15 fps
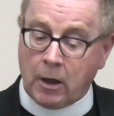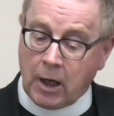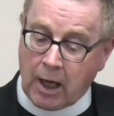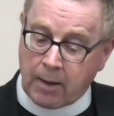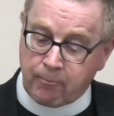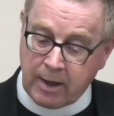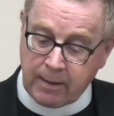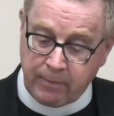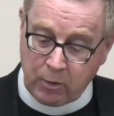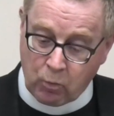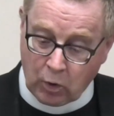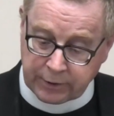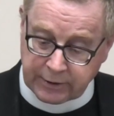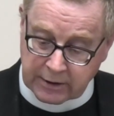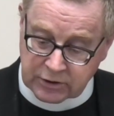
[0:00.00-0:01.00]
And maybe
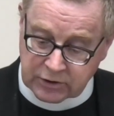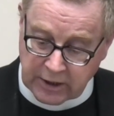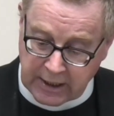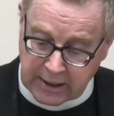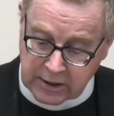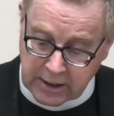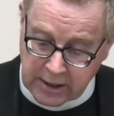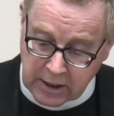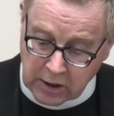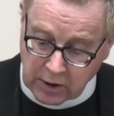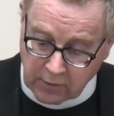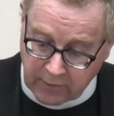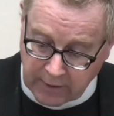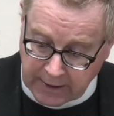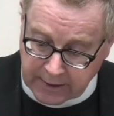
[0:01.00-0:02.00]
what he's saying
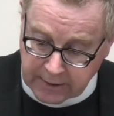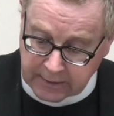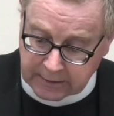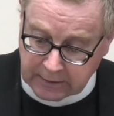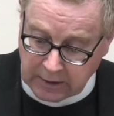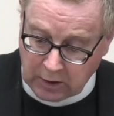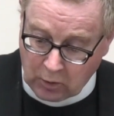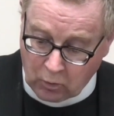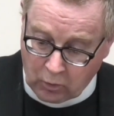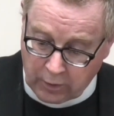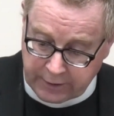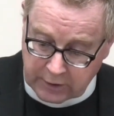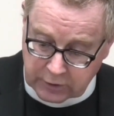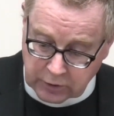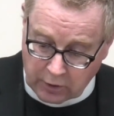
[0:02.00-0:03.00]
here then, when
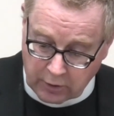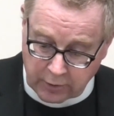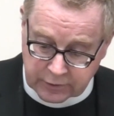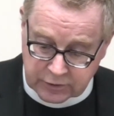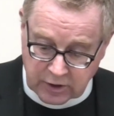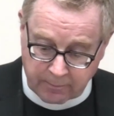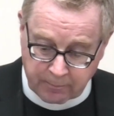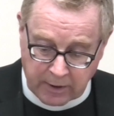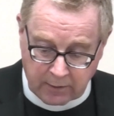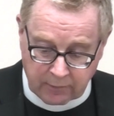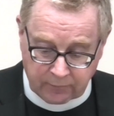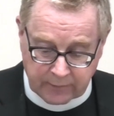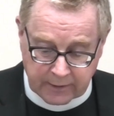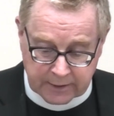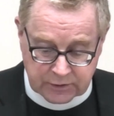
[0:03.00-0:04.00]
he talks
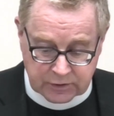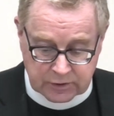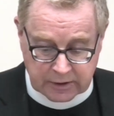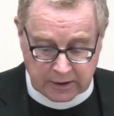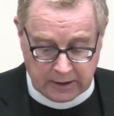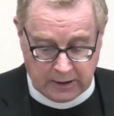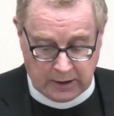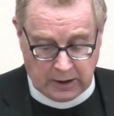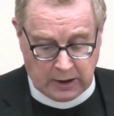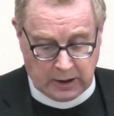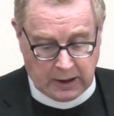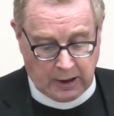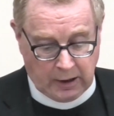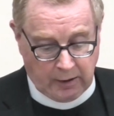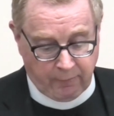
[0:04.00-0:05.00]
about this
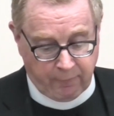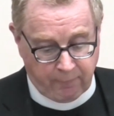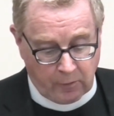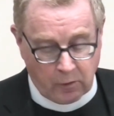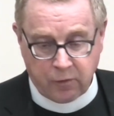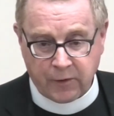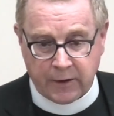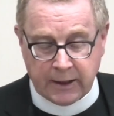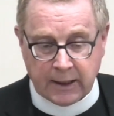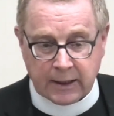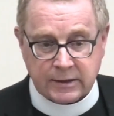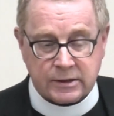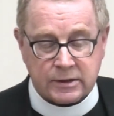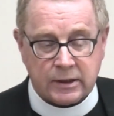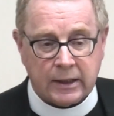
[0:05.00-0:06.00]

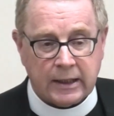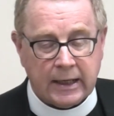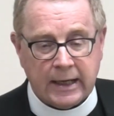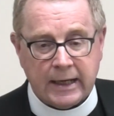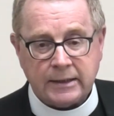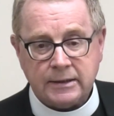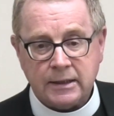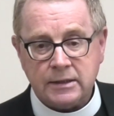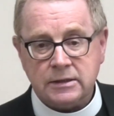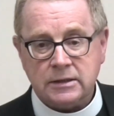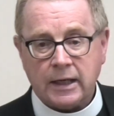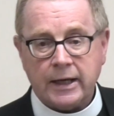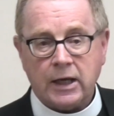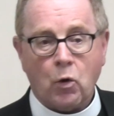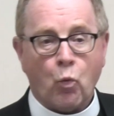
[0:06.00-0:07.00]
filthiness, it is
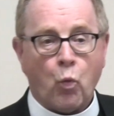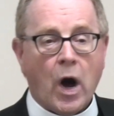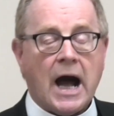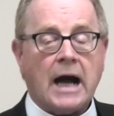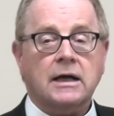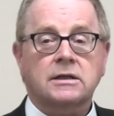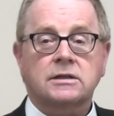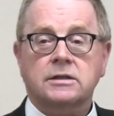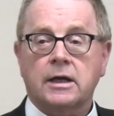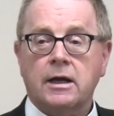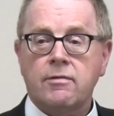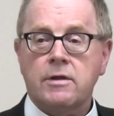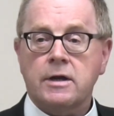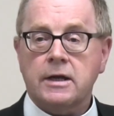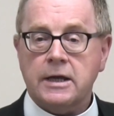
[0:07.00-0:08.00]
like wax
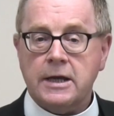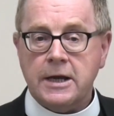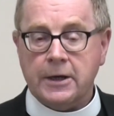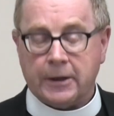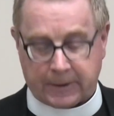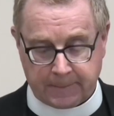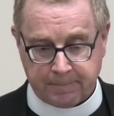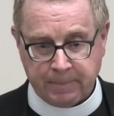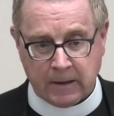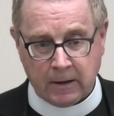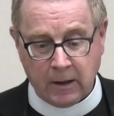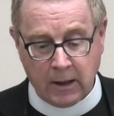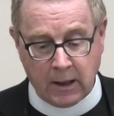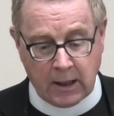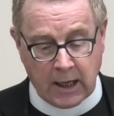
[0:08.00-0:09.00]
in the ear.
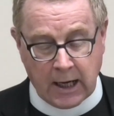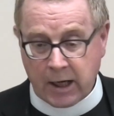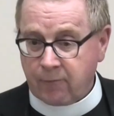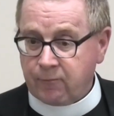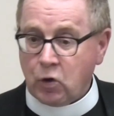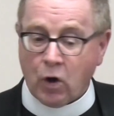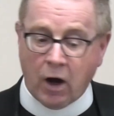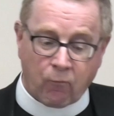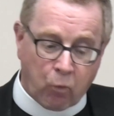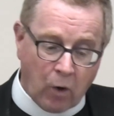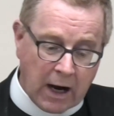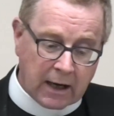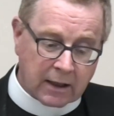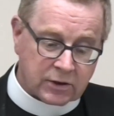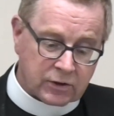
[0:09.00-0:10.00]
And if you have
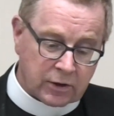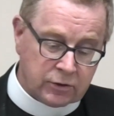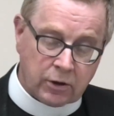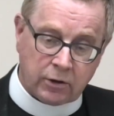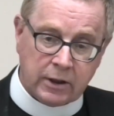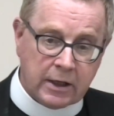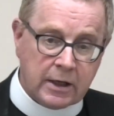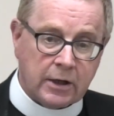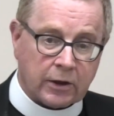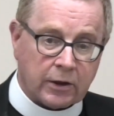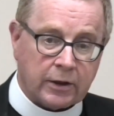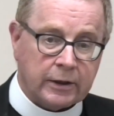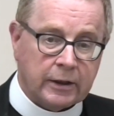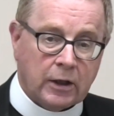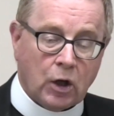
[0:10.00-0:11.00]
wax in your
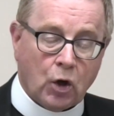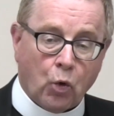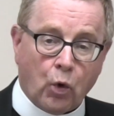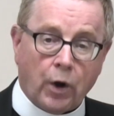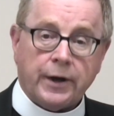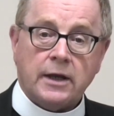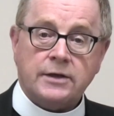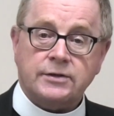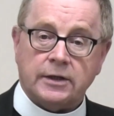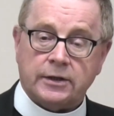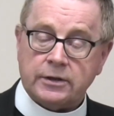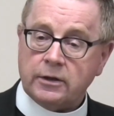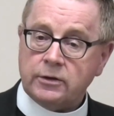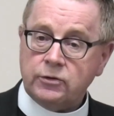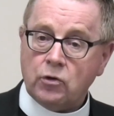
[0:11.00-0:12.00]
ear, what is
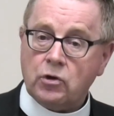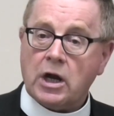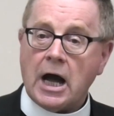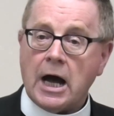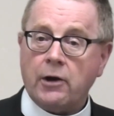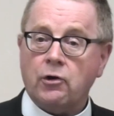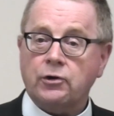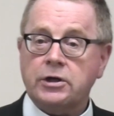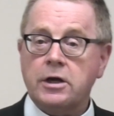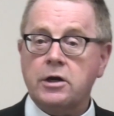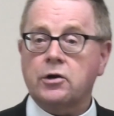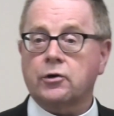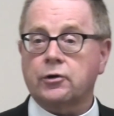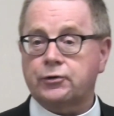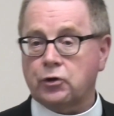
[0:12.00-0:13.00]
it? You cannot
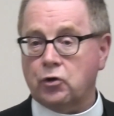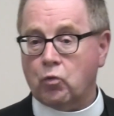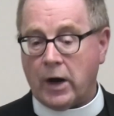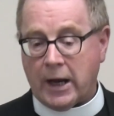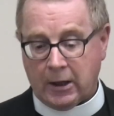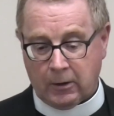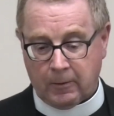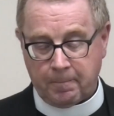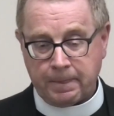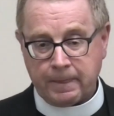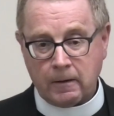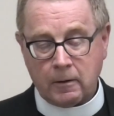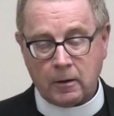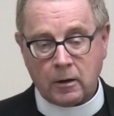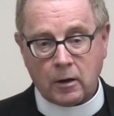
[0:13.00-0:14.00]
hear too well.
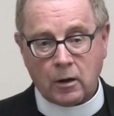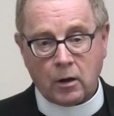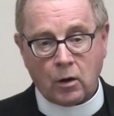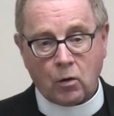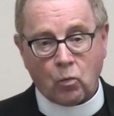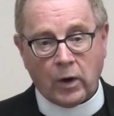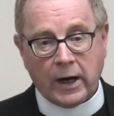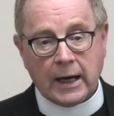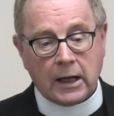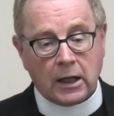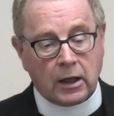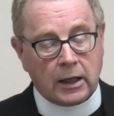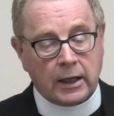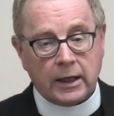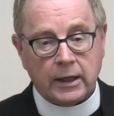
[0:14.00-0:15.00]

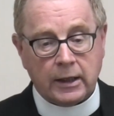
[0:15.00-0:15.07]
Well,